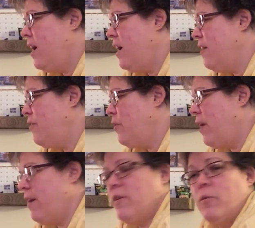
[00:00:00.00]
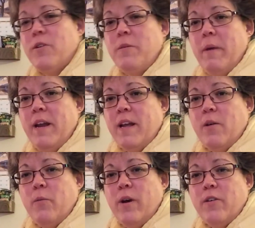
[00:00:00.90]
if you ever were debating
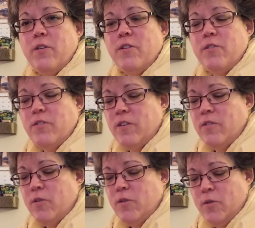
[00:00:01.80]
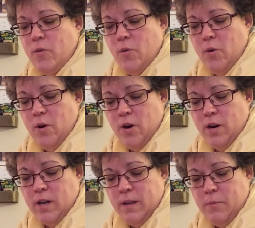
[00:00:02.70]
on whether to scissor or
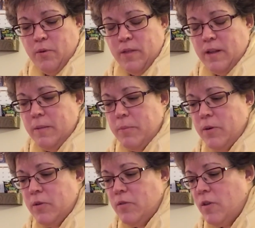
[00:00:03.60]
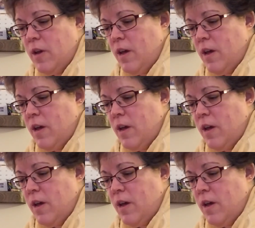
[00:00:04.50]
clip with clippers,